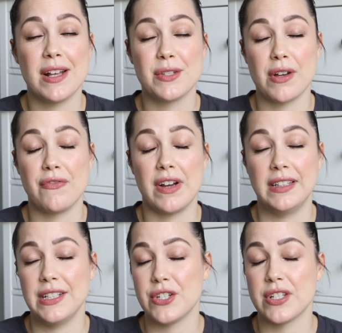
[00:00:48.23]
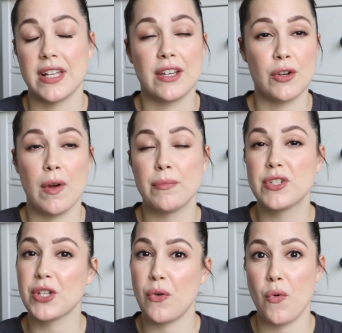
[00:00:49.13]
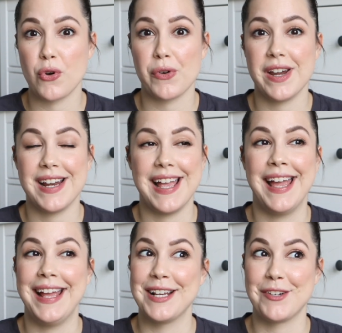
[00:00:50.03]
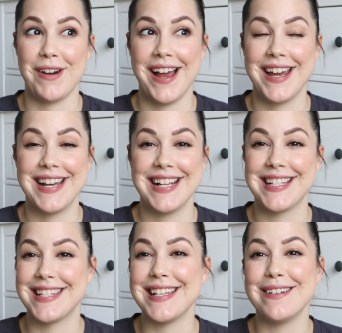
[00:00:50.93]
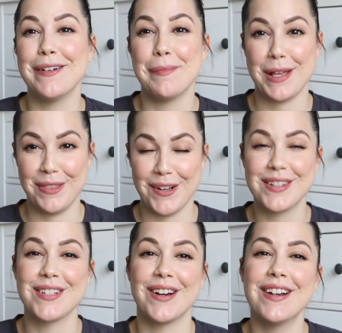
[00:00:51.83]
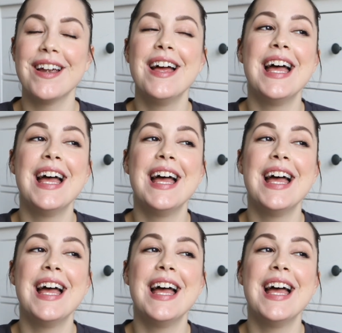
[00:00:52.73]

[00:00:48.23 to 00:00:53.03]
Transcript: And so I finally just said, you know, I'm just going to order it and try it and see what my thoughts are.